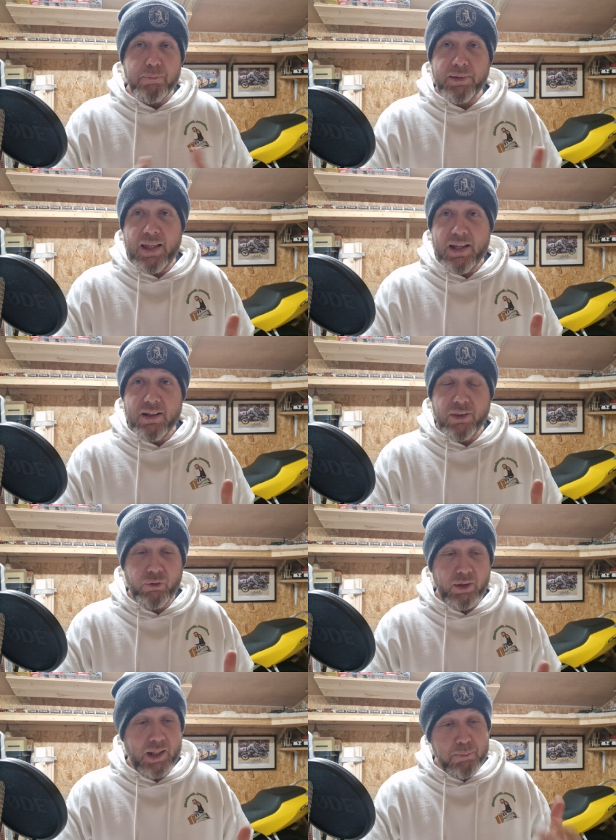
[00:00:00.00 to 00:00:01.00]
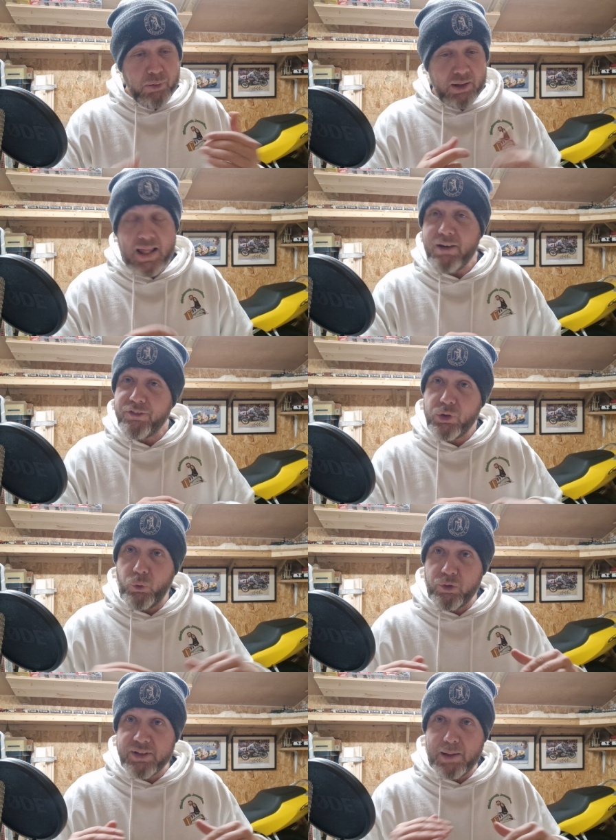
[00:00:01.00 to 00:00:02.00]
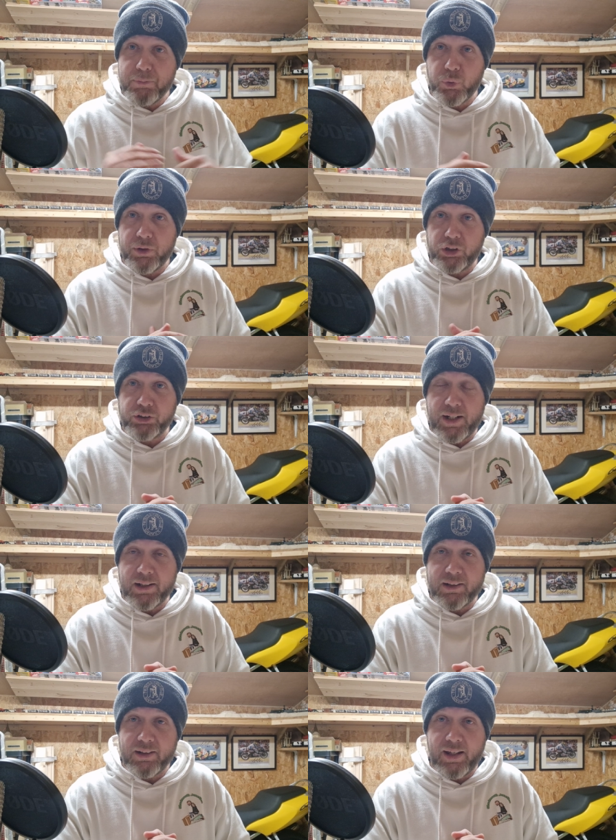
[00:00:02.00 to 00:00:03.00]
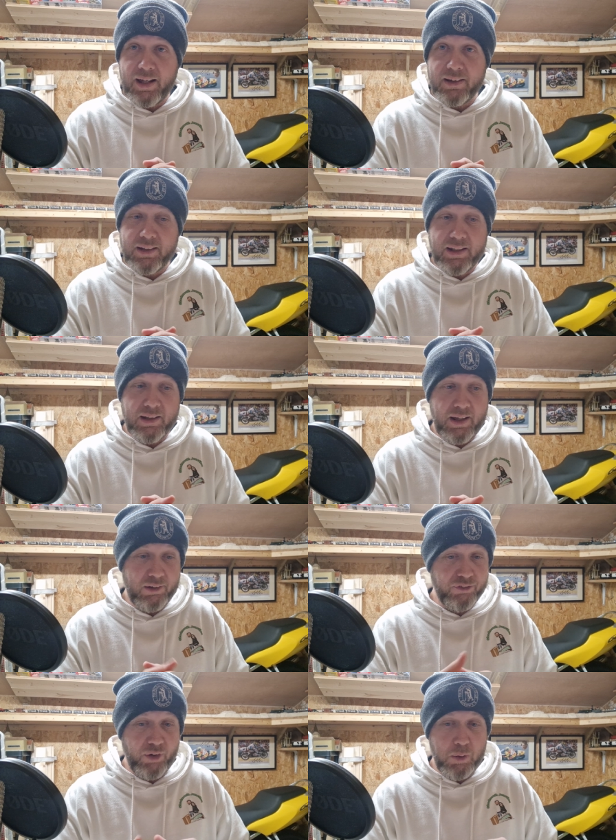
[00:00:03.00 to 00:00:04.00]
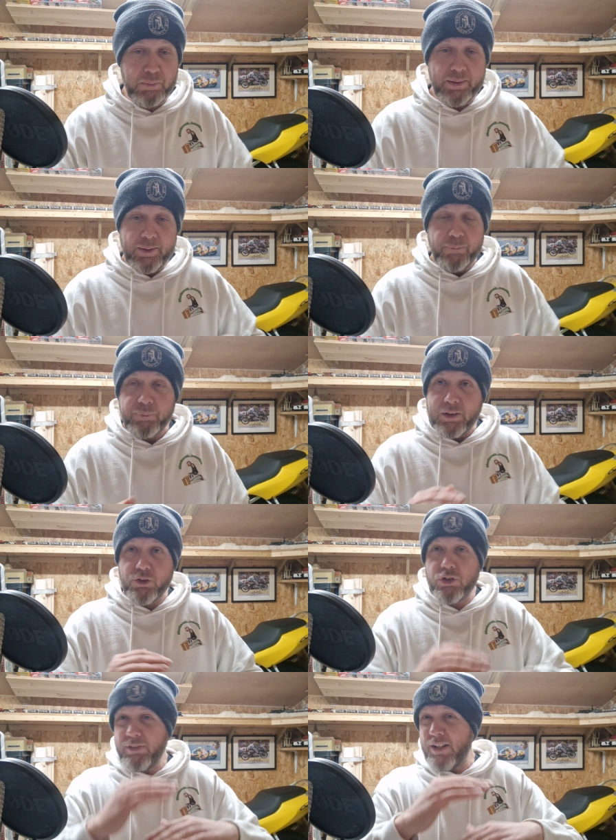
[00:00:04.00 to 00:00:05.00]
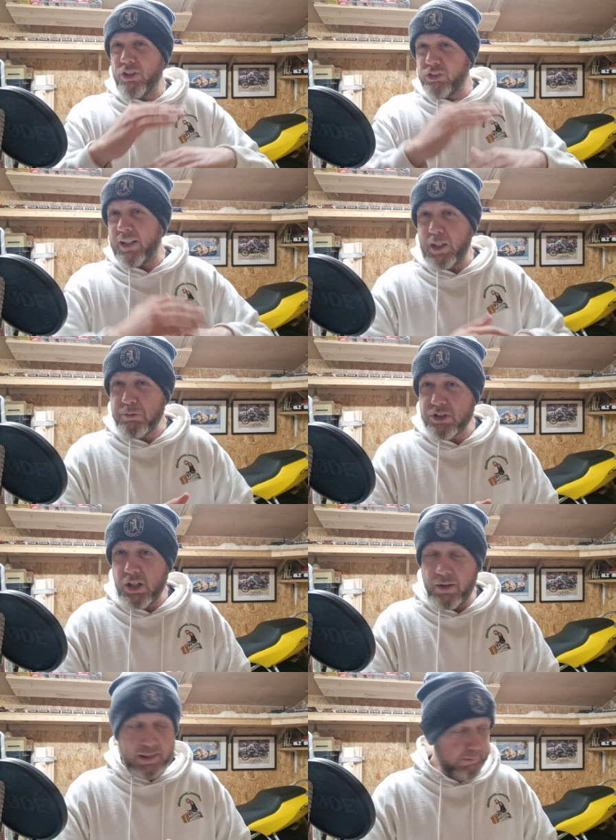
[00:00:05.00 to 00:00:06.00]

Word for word: But then I thought, okay, put a layer of cork down between the track and the uh, and the foam, just to raise the track up slightly.